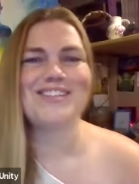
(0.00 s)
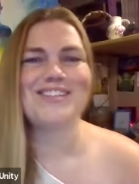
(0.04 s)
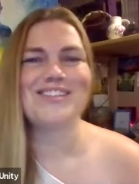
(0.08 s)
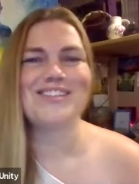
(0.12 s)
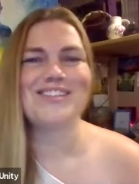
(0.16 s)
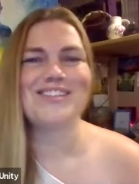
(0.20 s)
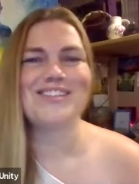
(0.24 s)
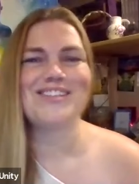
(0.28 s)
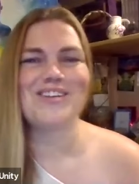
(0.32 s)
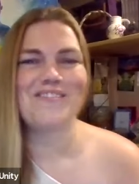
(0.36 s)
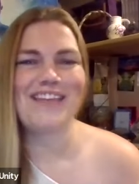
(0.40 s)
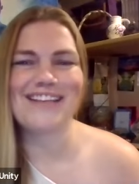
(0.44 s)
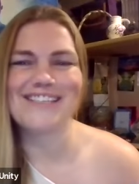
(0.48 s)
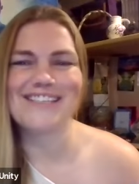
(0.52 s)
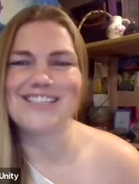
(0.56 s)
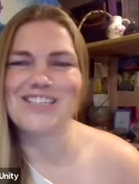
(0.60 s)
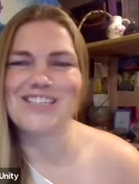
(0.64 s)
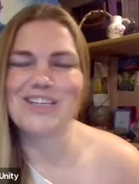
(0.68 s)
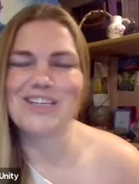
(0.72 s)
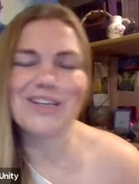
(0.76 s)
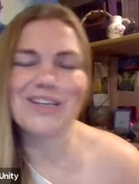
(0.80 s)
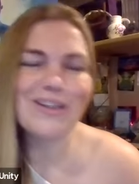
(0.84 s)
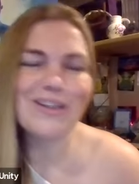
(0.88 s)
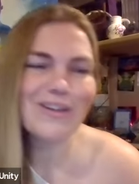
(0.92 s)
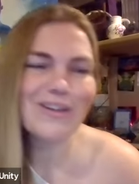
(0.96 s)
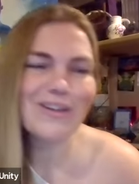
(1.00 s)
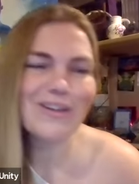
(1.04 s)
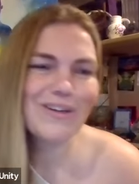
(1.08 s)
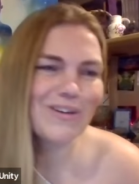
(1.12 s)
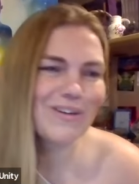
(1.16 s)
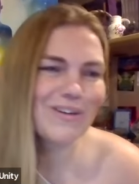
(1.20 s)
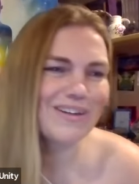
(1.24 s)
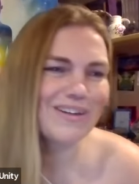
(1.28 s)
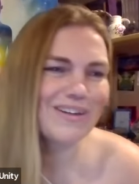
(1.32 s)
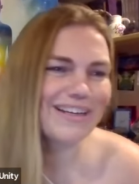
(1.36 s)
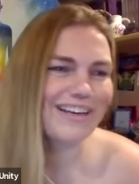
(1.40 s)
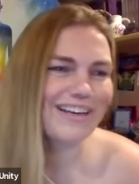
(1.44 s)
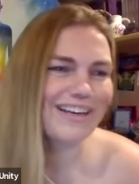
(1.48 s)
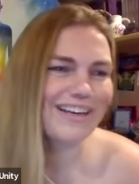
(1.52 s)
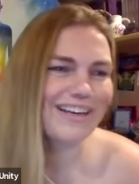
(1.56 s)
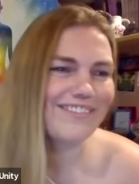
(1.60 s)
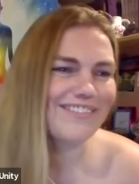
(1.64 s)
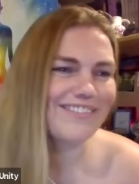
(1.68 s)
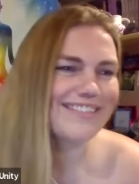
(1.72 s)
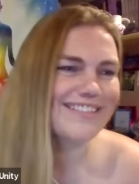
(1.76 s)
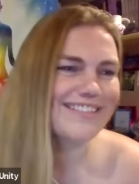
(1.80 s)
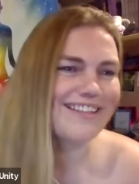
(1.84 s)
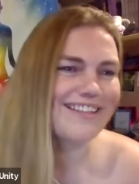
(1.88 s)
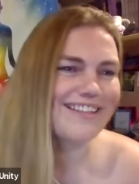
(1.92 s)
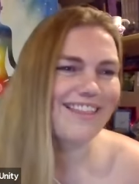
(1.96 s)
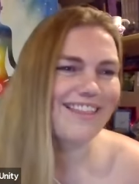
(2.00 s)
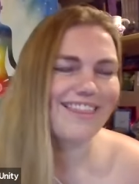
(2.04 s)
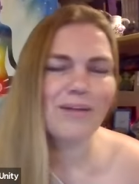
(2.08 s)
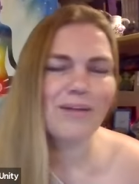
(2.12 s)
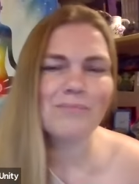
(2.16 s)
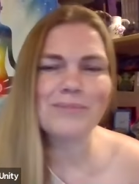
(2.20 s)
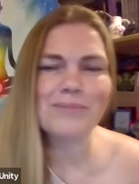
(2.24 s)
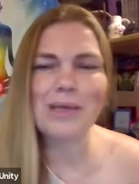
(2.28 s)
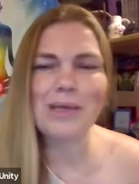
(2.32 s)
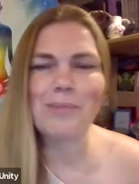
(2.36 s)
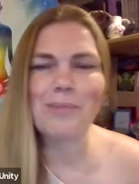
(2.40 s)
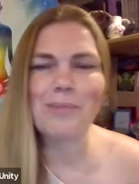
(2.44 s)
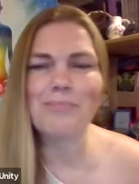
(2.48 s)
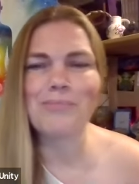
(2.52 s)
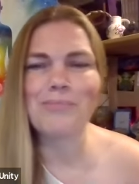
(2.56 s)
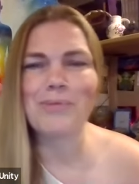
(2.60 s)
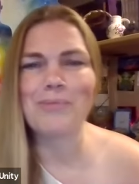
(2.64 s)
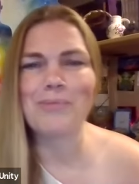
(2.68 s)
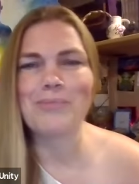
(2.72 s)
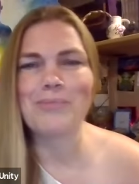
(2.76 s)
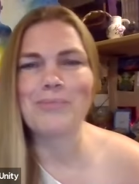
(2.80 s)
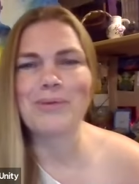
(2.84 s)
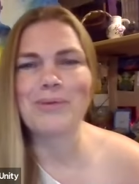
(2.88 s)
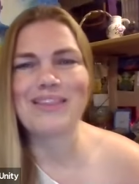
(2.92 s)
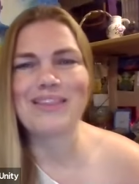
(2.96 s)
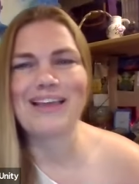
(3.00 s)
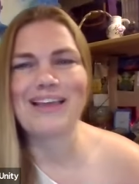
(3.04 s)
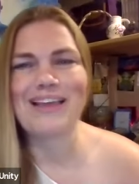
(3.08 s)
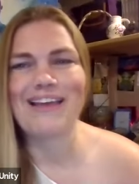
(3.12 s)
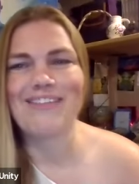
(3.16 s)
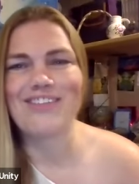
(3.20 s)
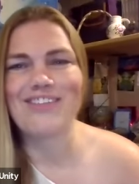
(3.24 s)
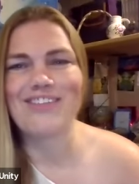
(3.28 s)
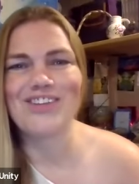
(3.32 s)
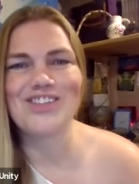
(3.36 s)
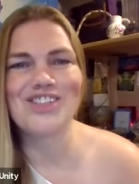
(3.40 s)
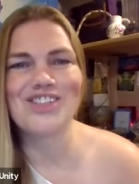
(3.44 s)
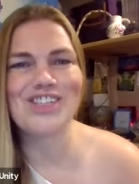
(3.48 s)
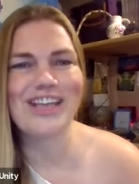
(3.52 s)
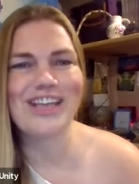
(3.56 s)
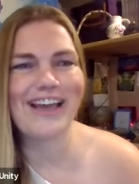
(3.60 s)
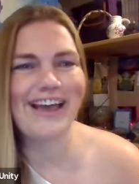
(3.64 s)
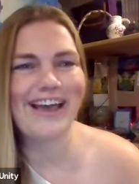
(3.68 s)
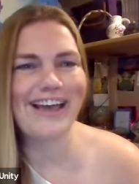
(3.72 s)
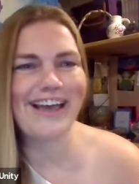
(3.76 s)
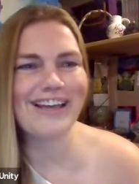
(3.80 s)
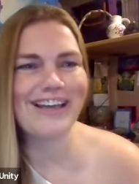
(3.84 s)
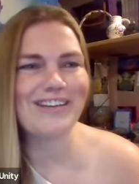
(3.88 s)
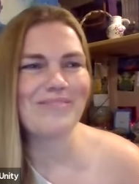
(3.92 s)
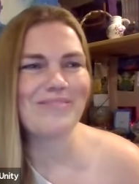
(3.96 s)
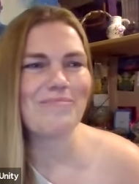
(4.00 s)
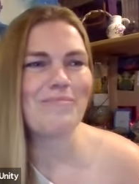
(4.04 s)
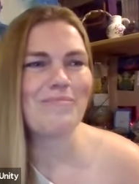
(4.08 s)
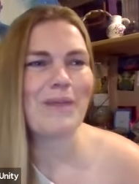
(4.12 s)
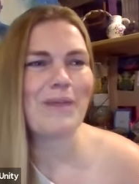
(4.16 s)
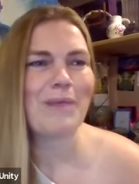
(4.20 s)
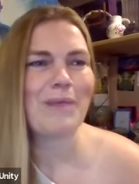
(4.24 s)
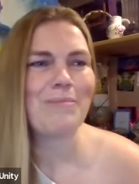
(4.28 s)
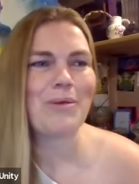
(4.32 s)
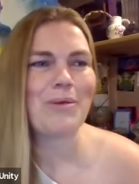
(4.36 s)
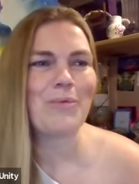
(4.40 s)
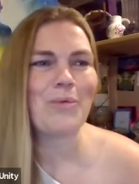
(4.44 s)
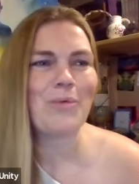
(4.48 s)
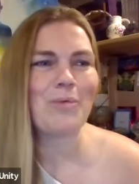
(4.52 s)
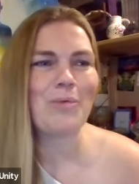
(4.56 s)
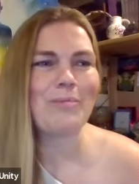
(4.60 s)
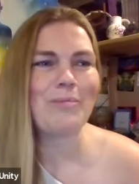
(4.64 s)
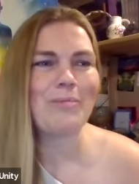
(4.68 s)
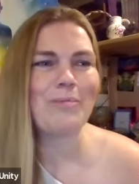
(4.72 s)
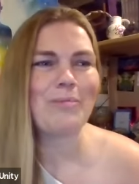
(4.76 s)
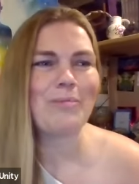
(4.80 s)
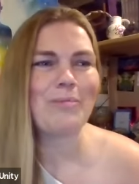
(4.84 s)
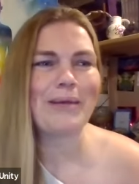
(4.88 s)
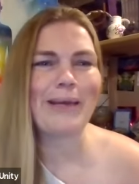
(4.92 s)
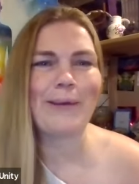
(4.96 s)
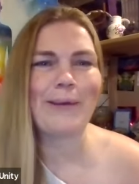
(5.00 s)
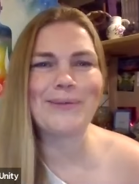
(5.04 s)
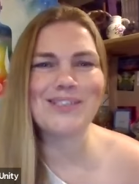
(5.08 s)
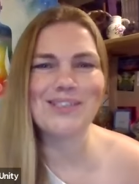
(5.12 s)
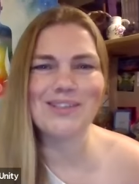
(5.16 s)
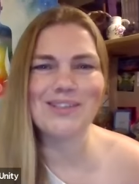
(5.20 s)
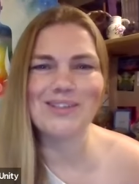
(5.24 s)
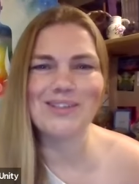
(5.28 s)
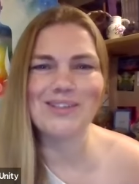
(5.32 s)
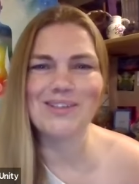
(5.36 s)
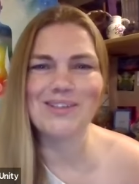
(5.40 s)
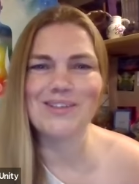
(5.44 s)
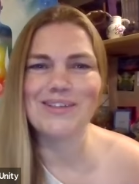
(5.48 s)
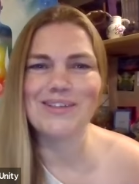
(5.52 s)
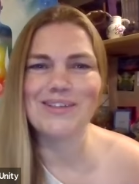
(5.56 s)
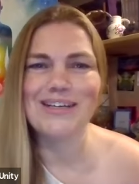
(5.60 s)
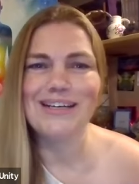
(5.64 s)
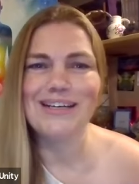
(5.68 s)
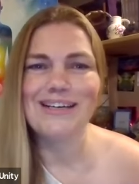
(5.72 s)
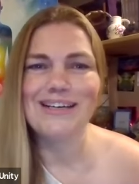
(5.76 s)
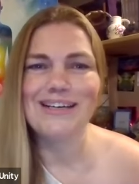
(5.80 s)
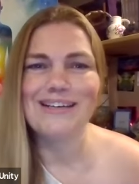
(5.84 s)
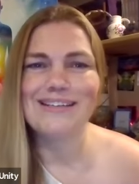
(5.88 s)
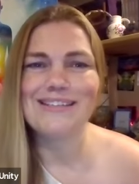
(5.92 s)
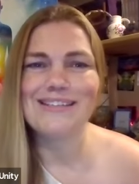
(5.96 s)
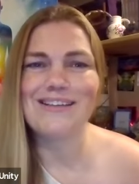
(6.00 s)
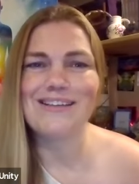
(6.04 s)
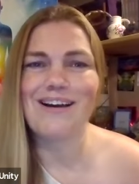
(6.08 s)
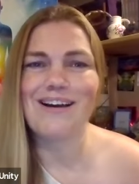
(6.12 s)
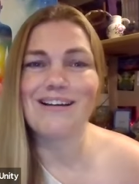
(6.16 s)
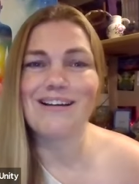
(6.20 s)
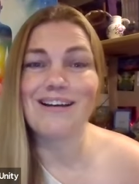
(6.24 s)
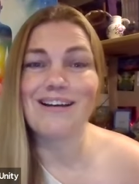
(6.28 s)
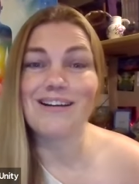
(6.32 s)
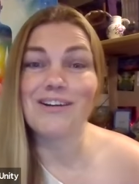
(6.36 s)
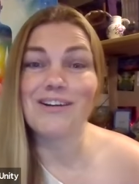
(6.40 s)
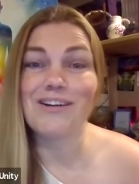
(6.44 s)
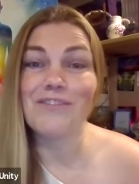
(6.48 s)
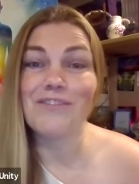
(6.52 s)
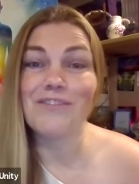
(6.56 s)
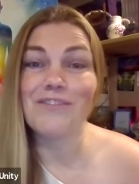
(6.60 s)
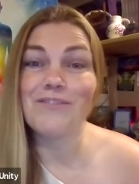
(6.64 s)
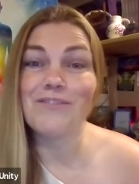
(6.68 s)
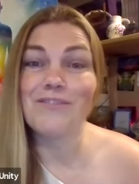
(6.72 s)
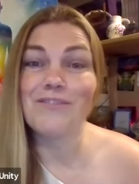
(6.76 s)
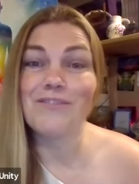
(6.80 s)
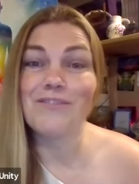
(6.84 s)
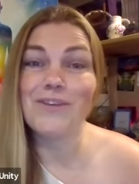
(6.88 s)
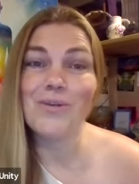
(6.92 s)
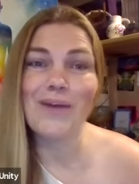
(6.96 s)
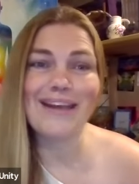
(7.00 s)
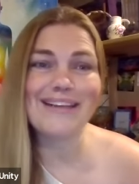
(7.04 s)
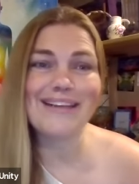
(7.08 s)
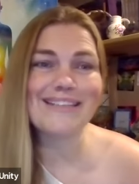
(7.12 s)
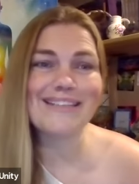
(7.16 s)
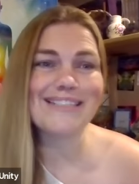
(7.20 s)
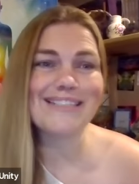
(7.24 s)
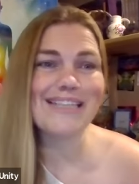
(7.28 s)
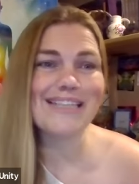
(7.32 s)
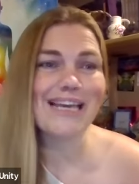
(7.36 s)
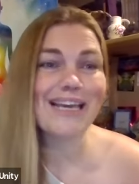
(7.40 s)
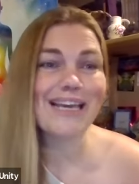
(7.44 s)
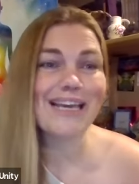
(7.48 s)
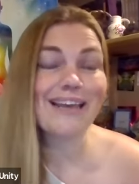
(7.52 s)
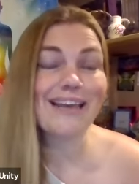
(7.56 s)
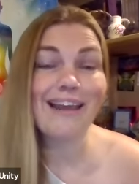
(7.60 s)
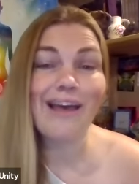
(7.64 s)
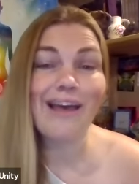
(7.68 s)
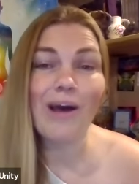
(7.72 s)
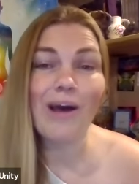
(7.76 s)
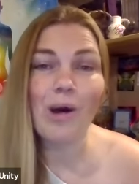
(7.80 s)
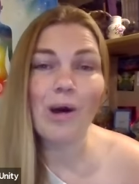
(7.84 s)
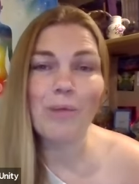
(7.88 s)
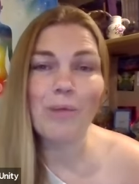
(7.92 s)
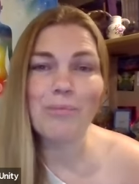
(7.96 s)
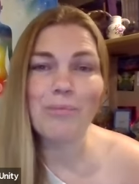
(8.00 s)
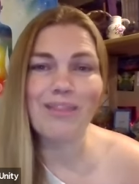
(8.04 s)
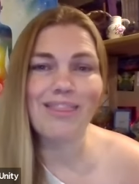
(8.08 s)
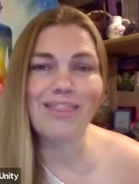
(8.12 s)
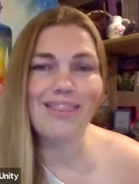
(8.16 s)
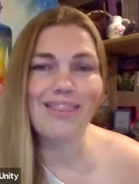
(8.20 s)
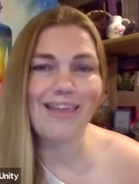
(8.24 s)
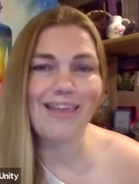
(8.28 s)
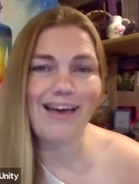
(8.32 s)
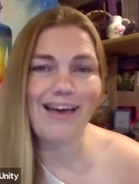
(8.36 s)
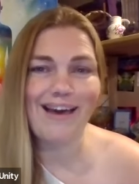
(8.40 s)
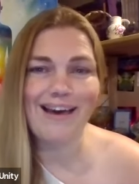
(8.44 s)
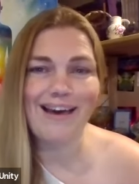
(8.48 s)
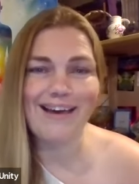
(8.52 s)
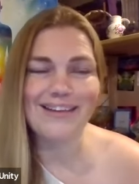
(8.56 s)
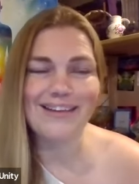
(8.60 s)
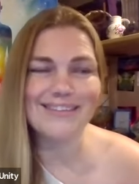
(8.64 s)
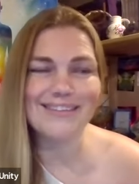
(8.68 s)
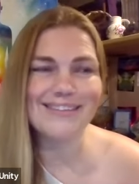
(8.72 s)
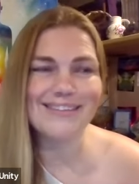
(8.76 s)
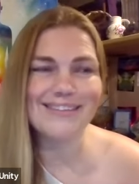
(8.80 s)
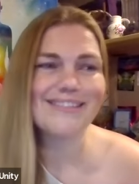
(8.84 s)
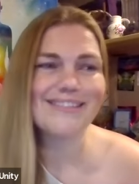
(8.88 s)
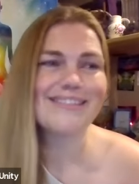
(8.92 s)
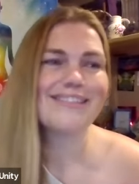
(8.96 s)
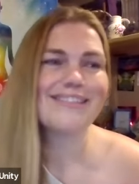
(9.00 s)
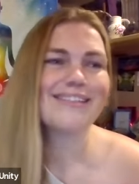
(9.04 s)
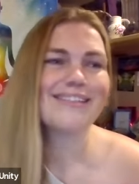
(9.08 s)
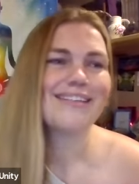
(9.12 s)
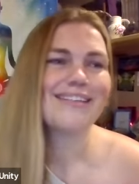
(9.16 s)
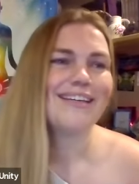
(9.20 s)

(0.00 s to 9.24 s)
So if that's you, give us the thumbs up or put that in the chat and maybe we'll be able to talk on a few ways that can help with that.